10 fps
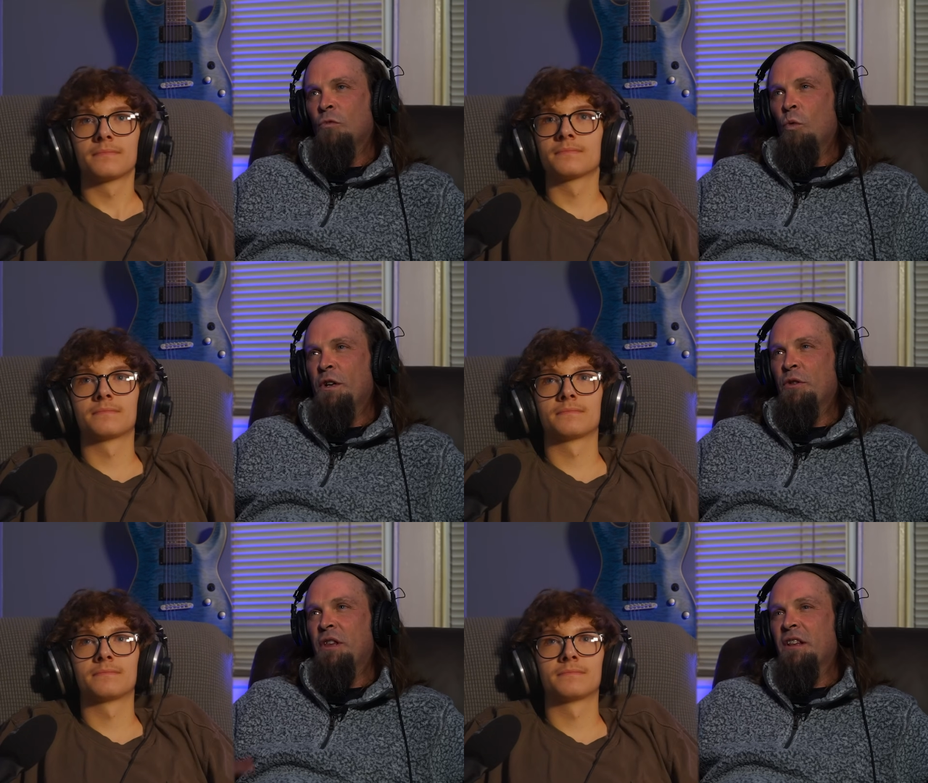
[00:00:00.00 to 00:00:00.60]
Speaker 1: What
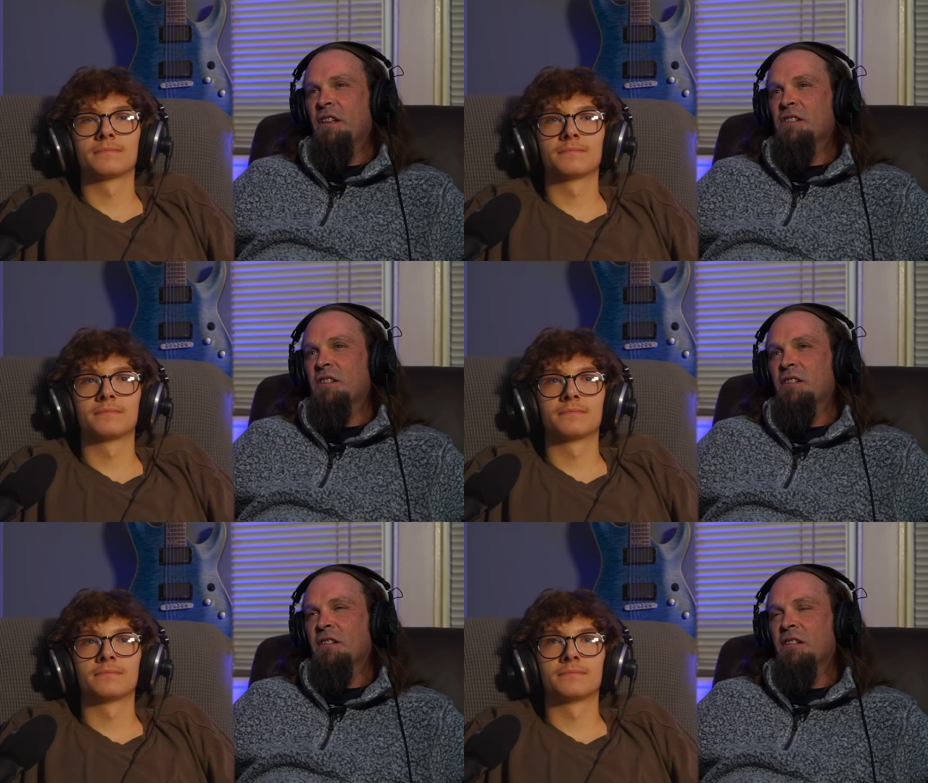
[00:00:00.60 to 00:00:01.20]
do you think
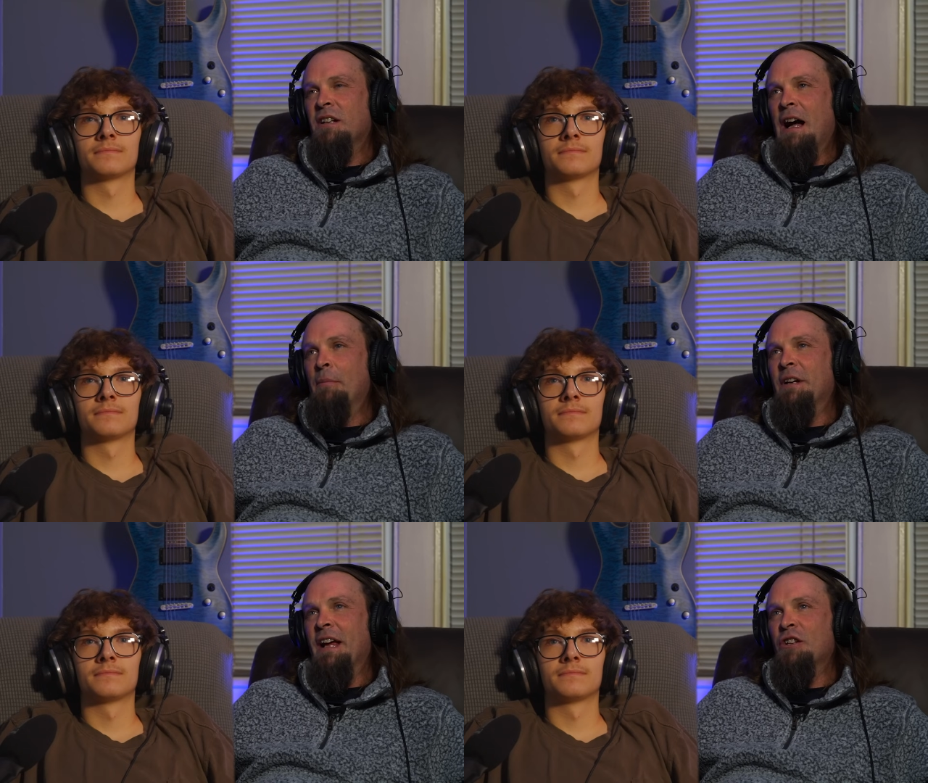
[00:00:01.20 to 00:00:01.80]
this
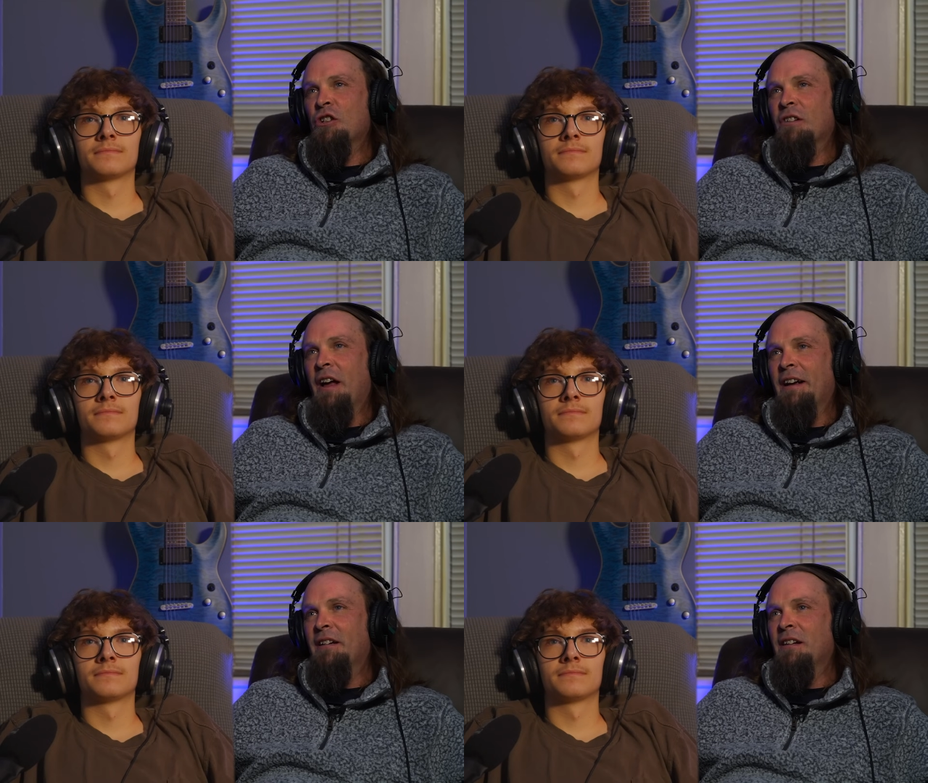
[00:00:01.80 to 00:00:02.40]
combination,
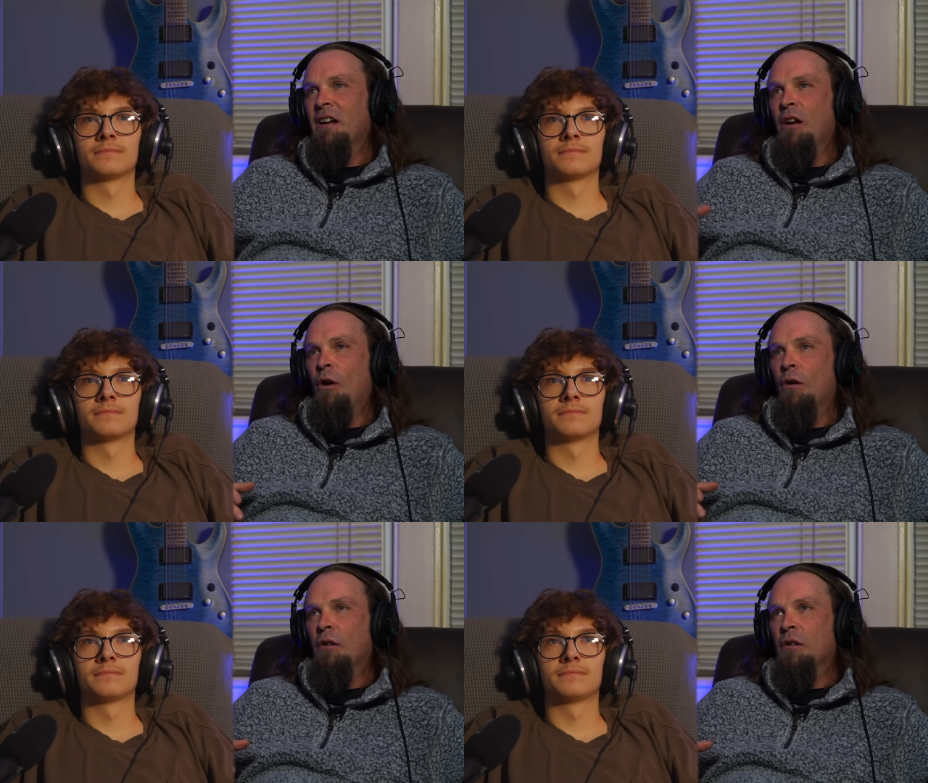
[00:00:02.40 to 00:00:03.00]
like,
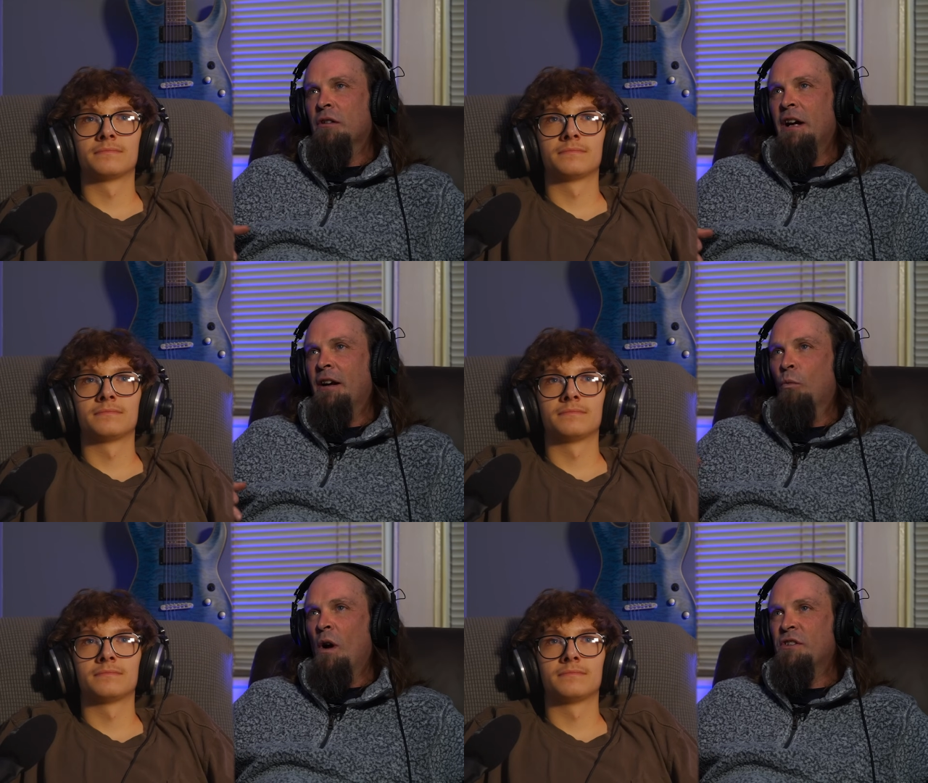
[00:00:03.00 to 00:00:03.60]
kind
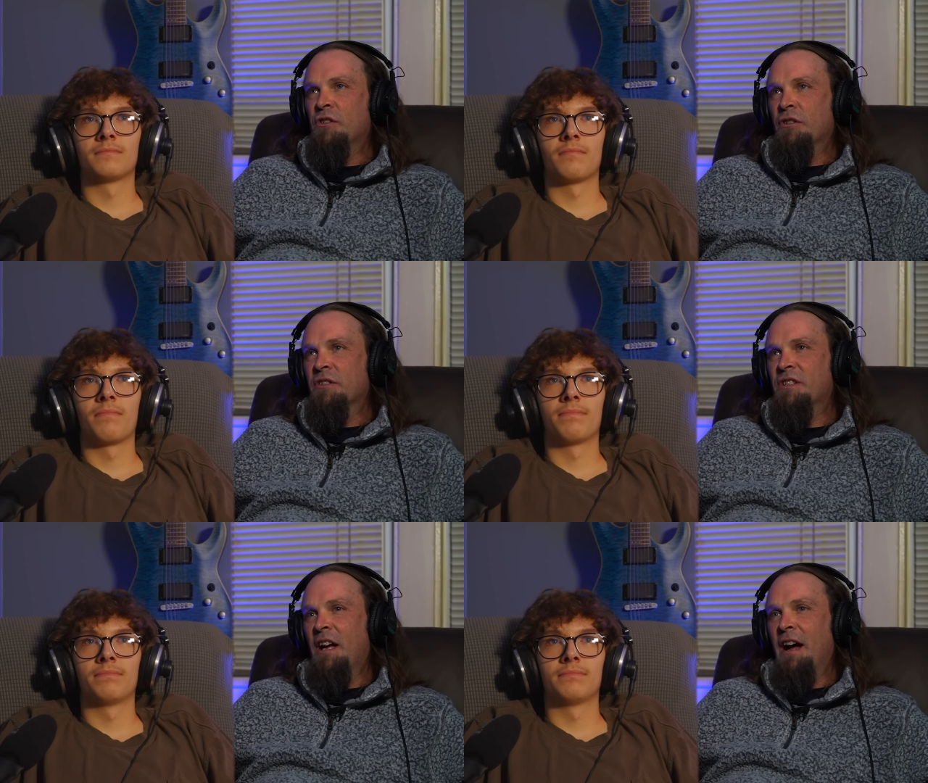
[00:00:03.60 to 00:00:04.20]
of Western
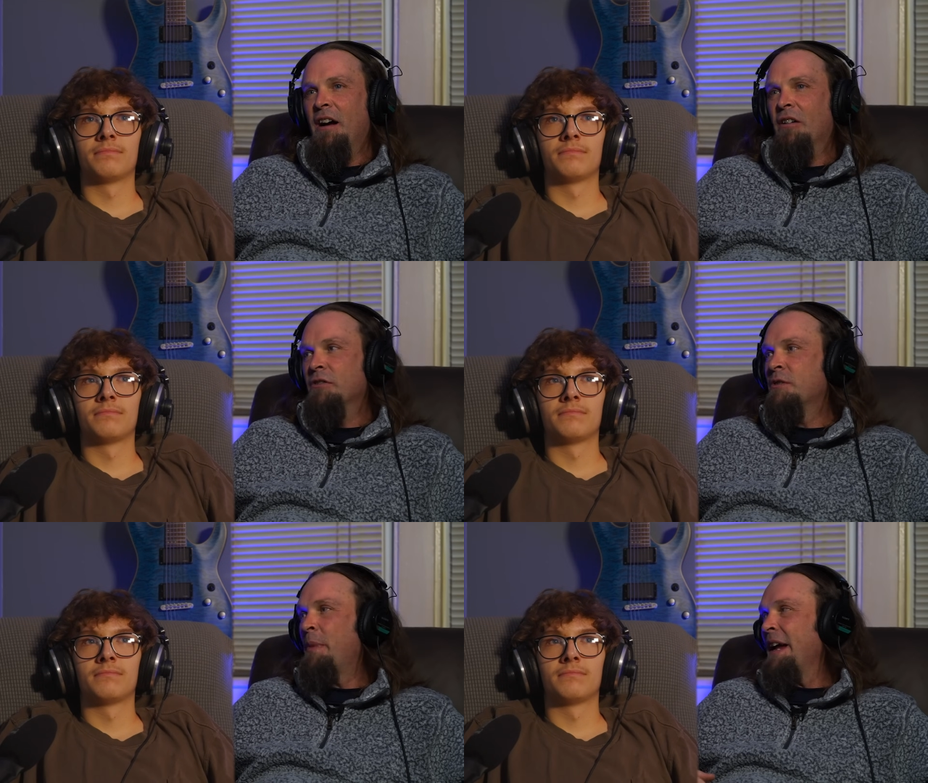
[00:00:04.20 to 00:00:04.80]
style
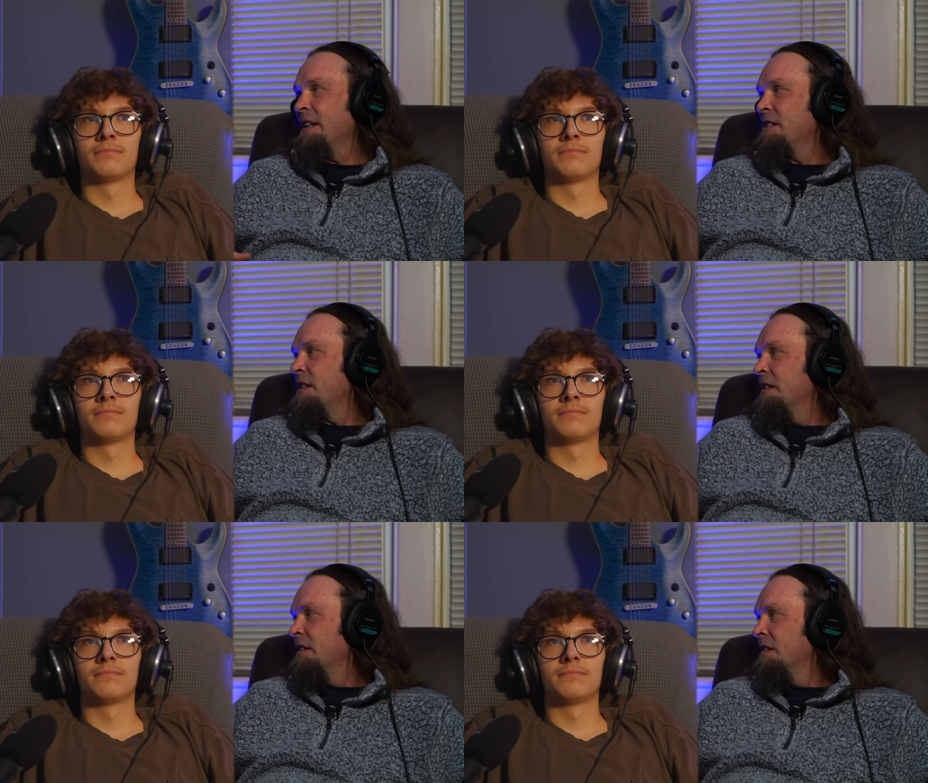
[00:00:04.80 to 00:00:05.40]

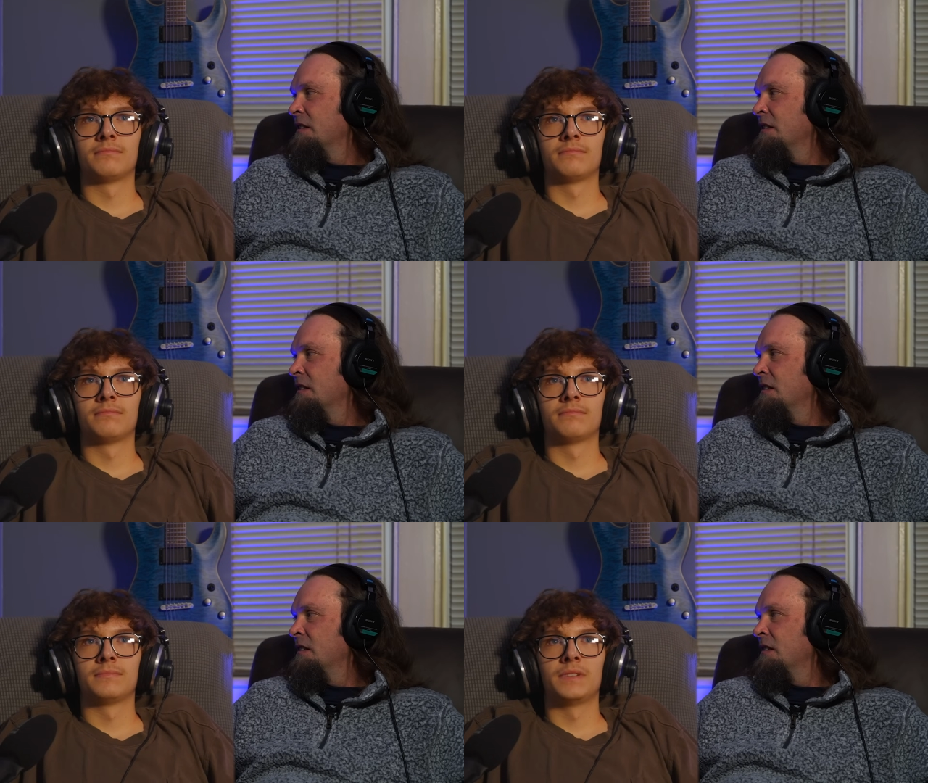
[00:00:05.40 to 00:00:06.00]
space?
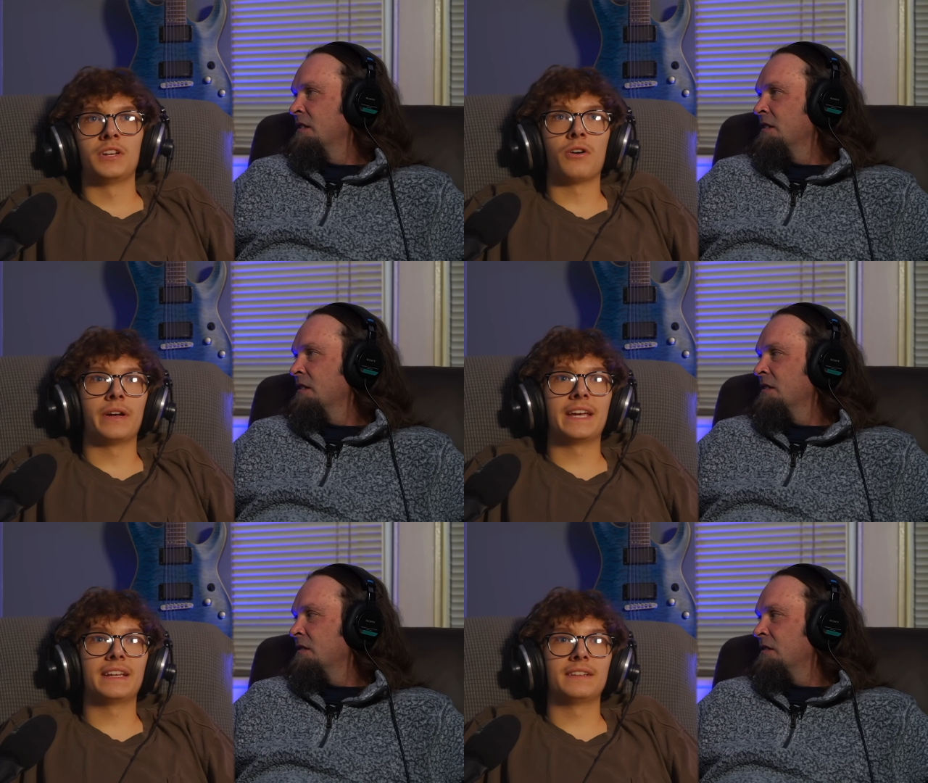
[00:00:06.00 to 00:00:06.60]
Speaker 2: No,
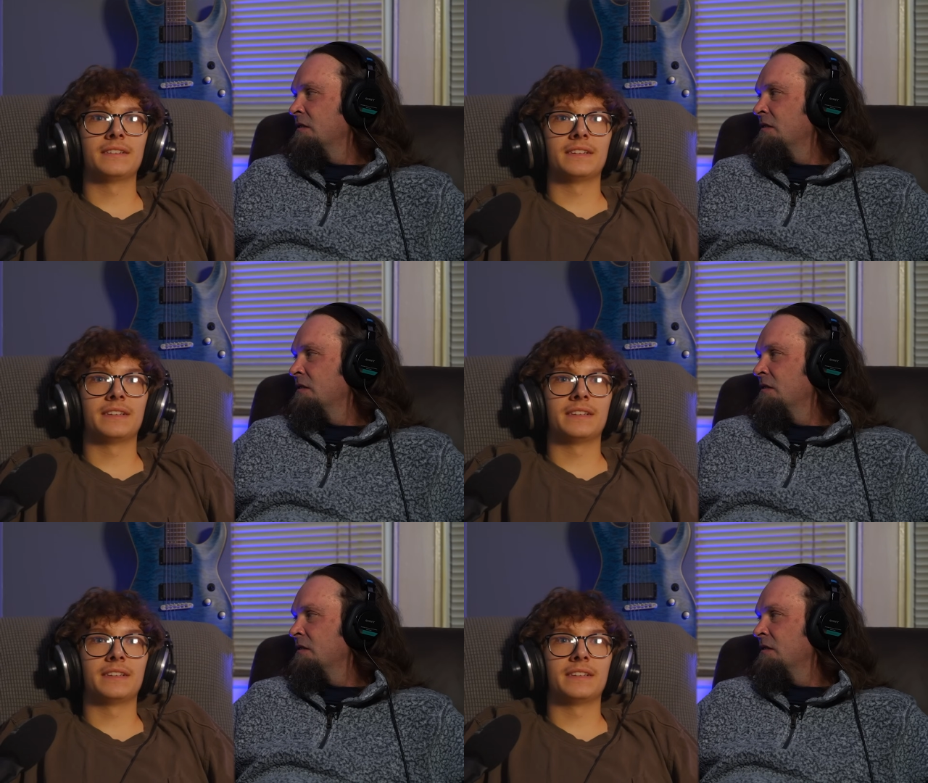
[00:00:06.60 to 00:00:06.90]
it.